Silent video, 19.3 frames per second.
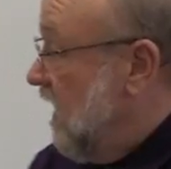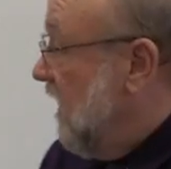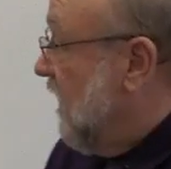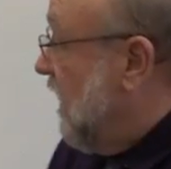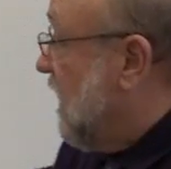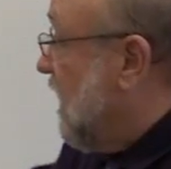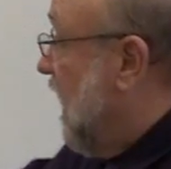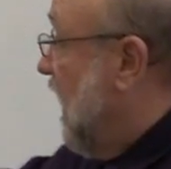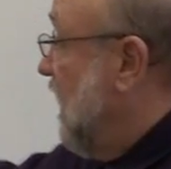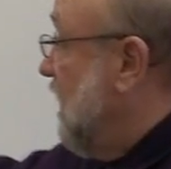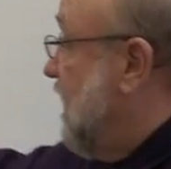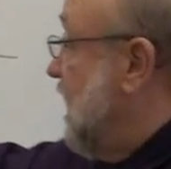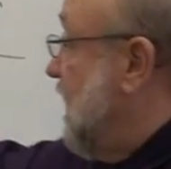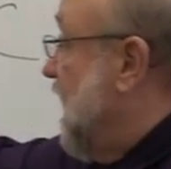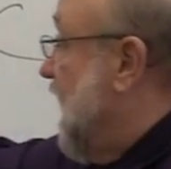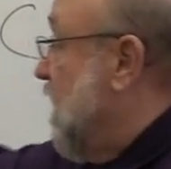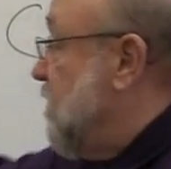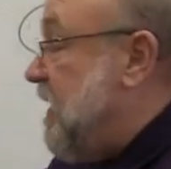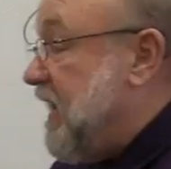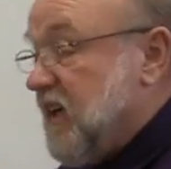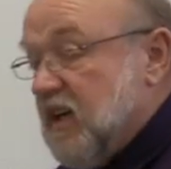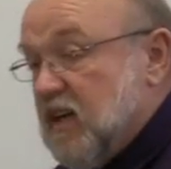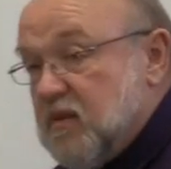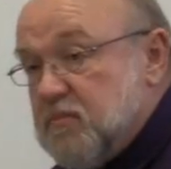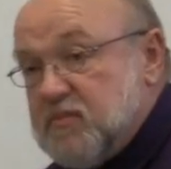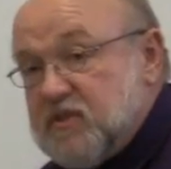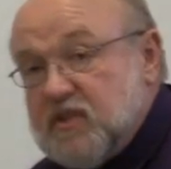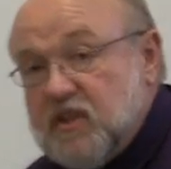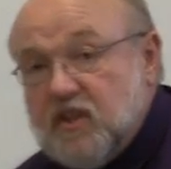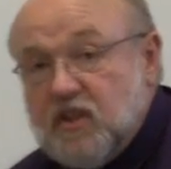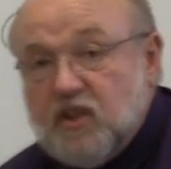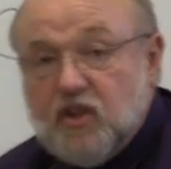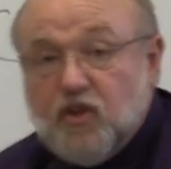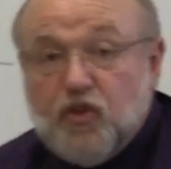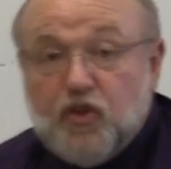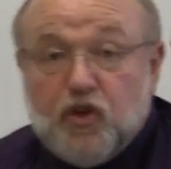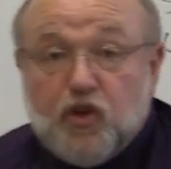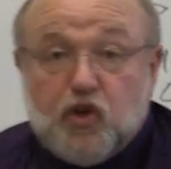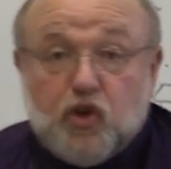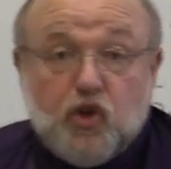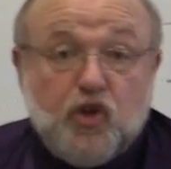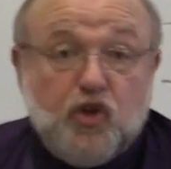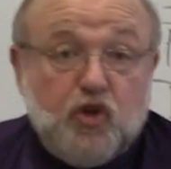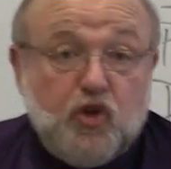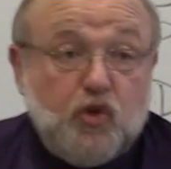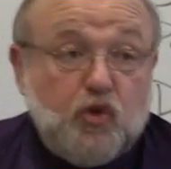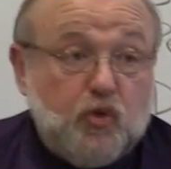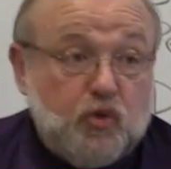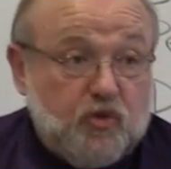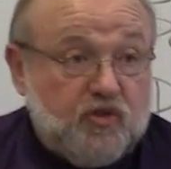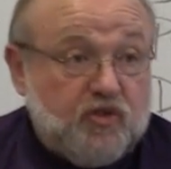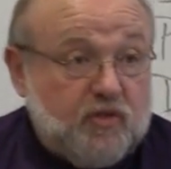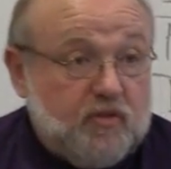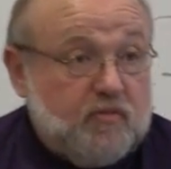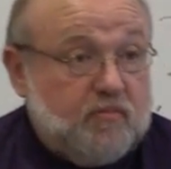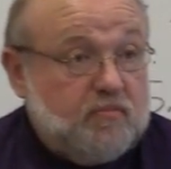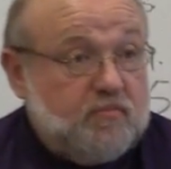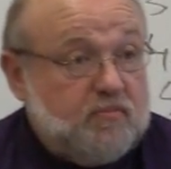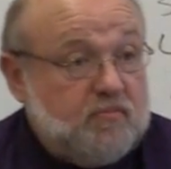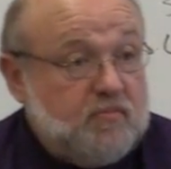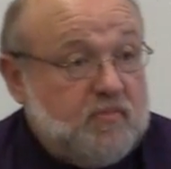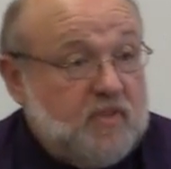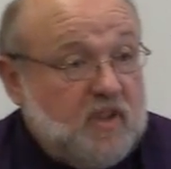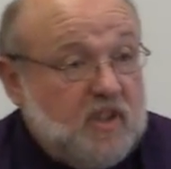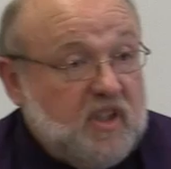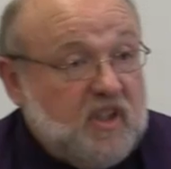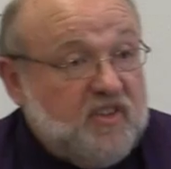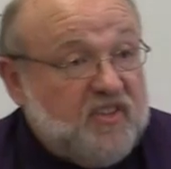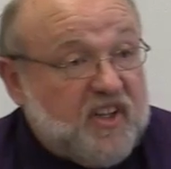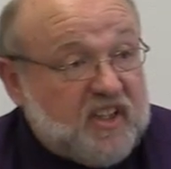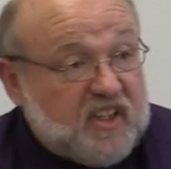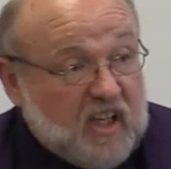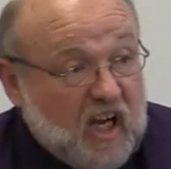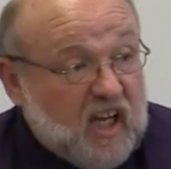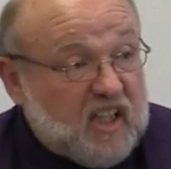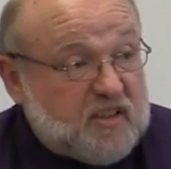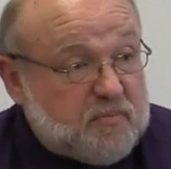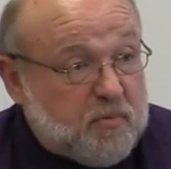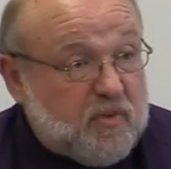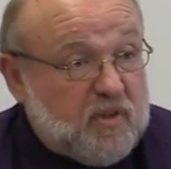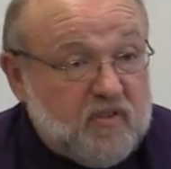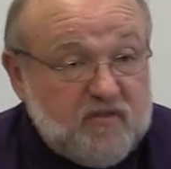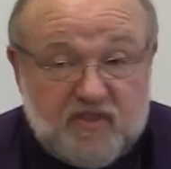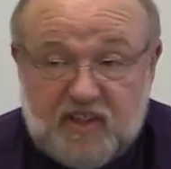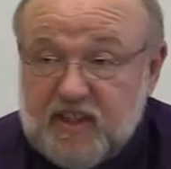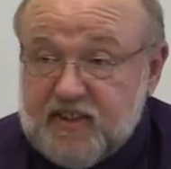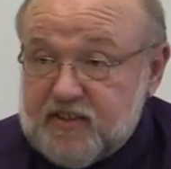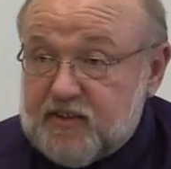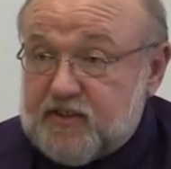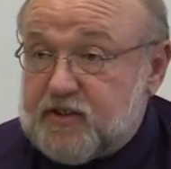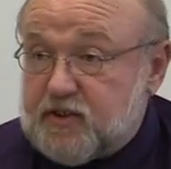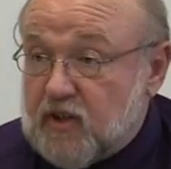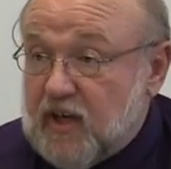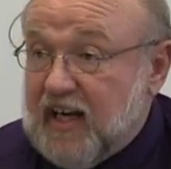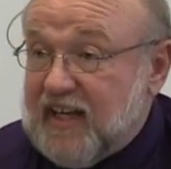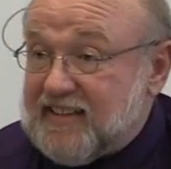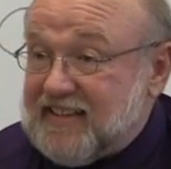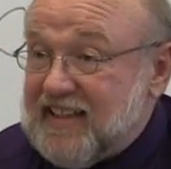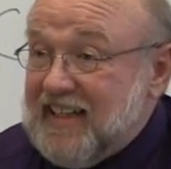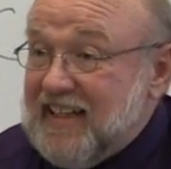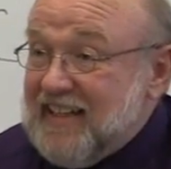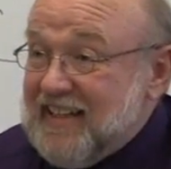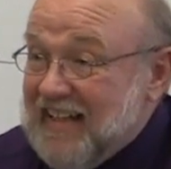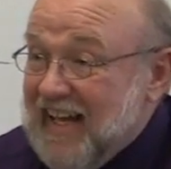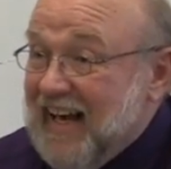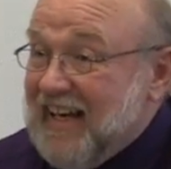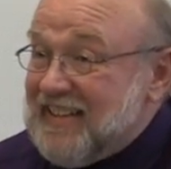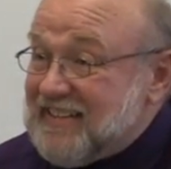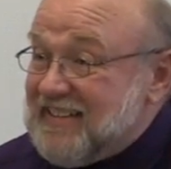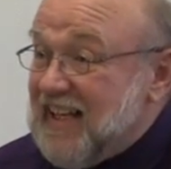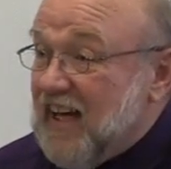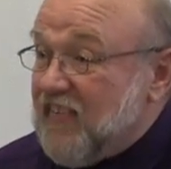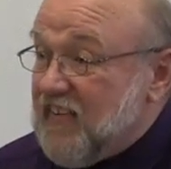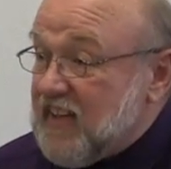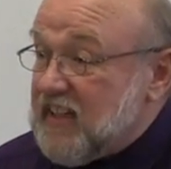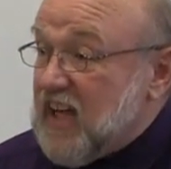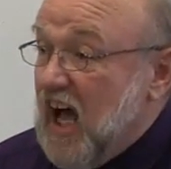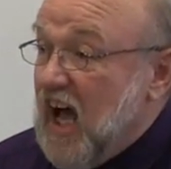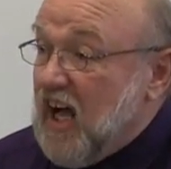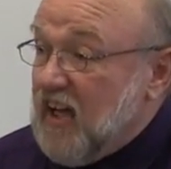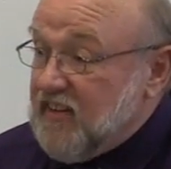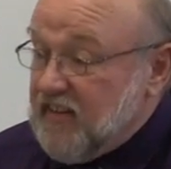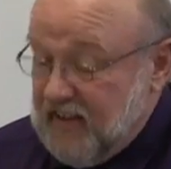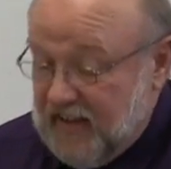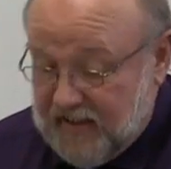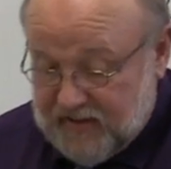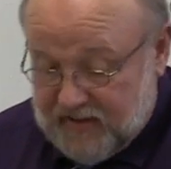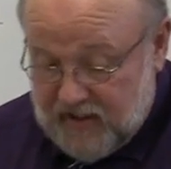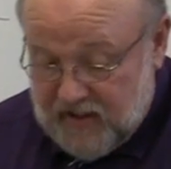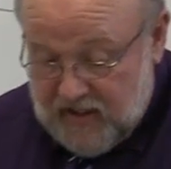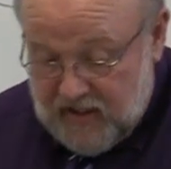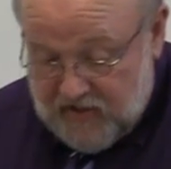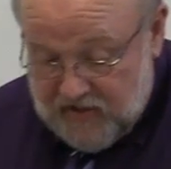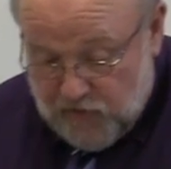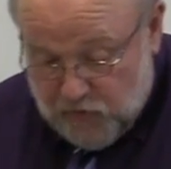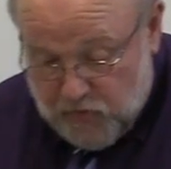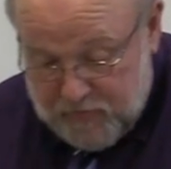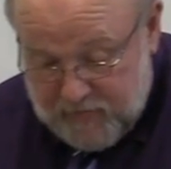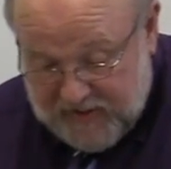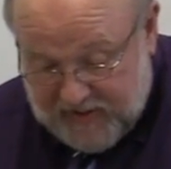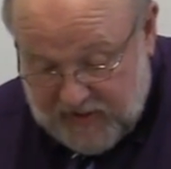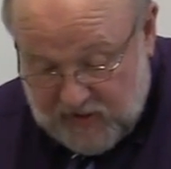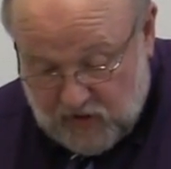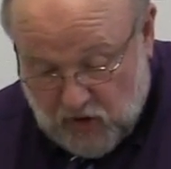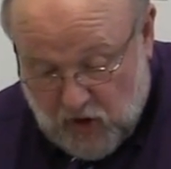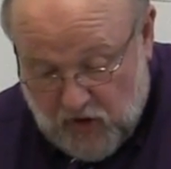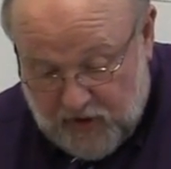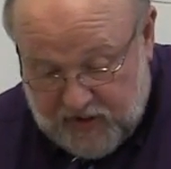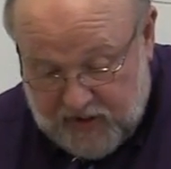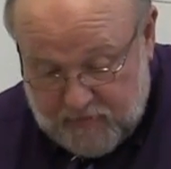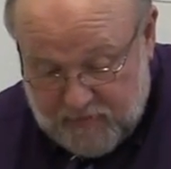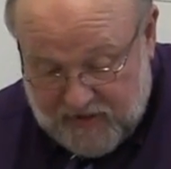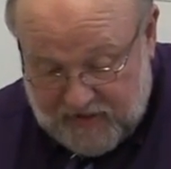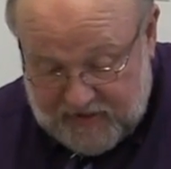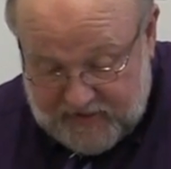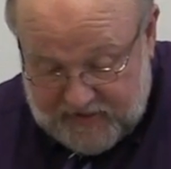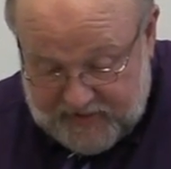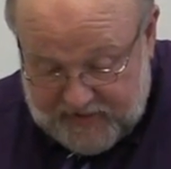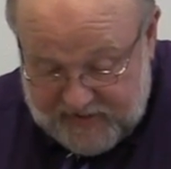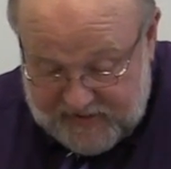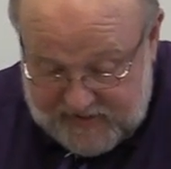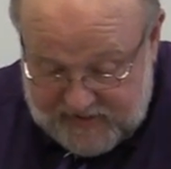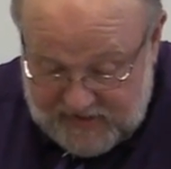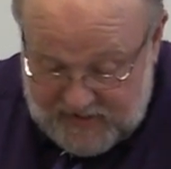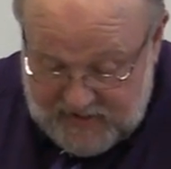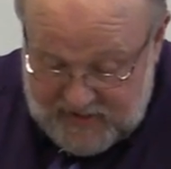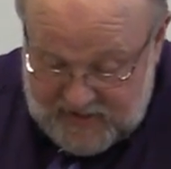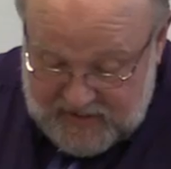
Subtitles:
The content now becomes the good news, the gospel of Jesus Christ. That is now the content that we begin talking about in this